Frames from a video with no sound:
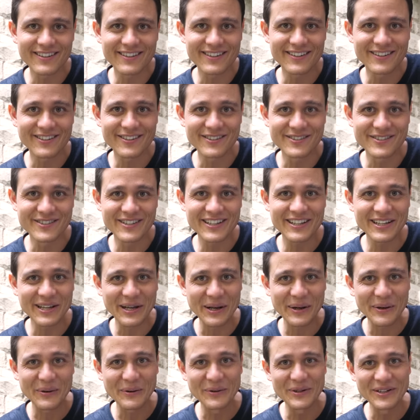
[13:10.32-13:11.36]
you
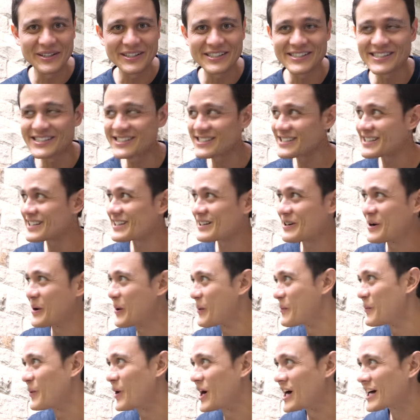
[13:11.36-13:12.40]
can't really just
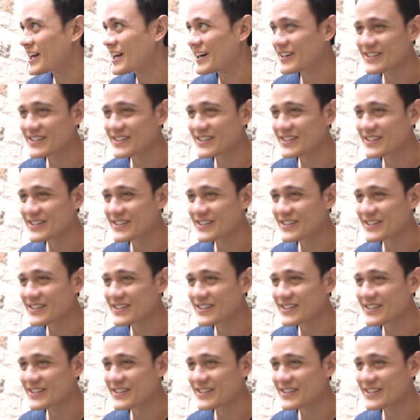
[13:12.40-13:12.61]
walk